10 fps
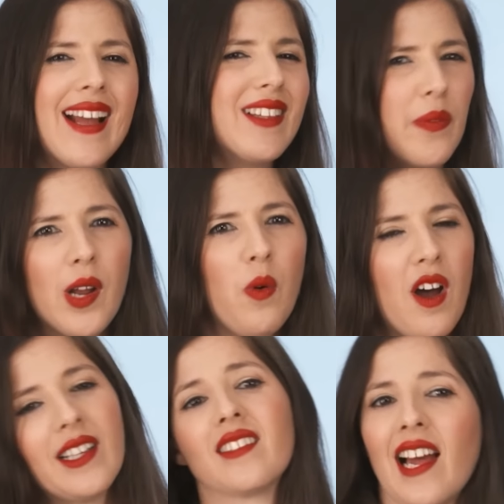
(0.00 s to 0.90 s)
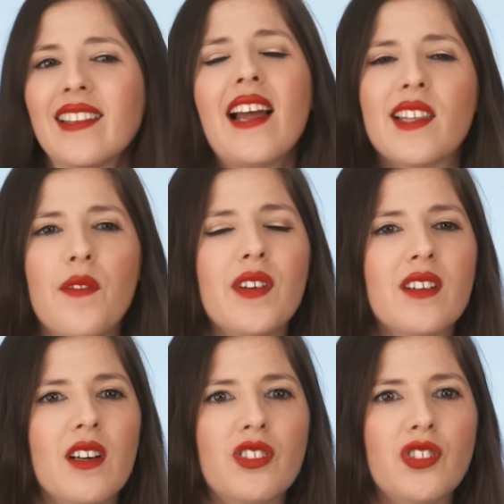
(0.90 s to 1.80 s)
in the real world, it's not that
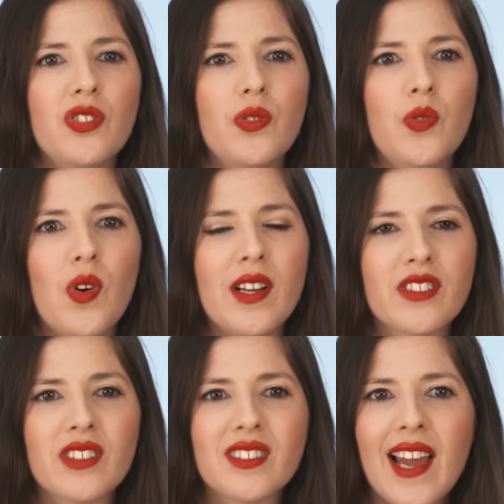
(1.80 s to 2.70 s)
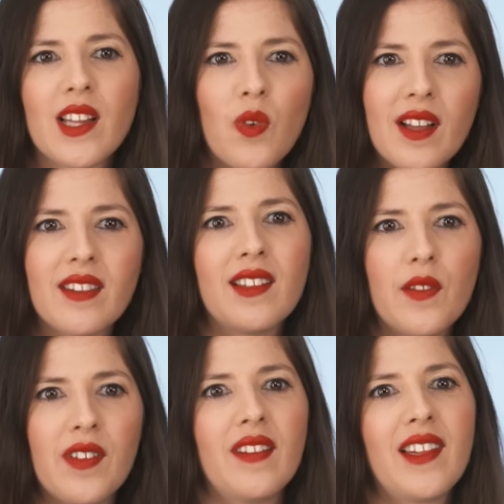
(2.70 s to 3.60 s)
difficult to understand what the
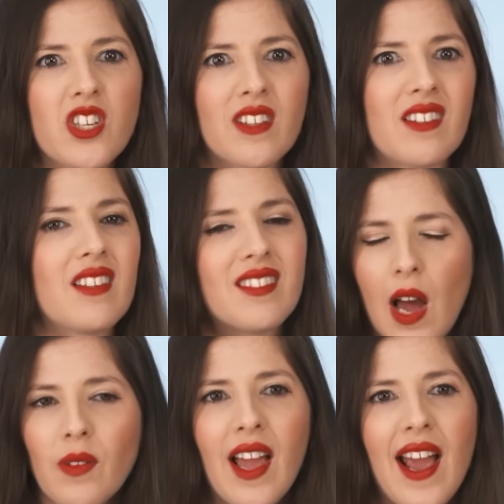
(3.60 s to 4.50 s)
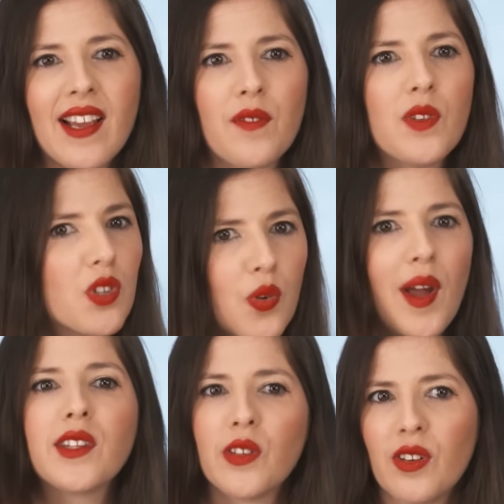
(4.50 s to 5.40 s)
different digits sound like if you
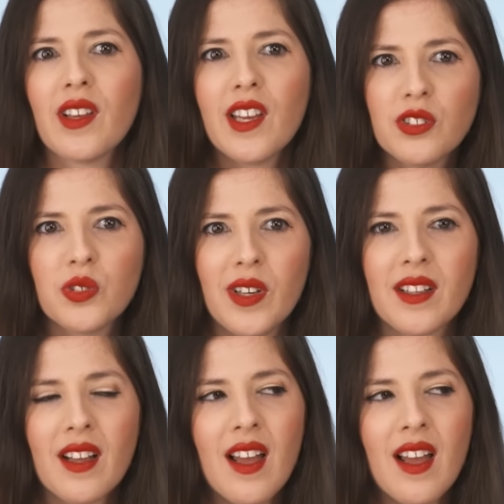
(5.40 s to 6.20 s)
train your ear to it.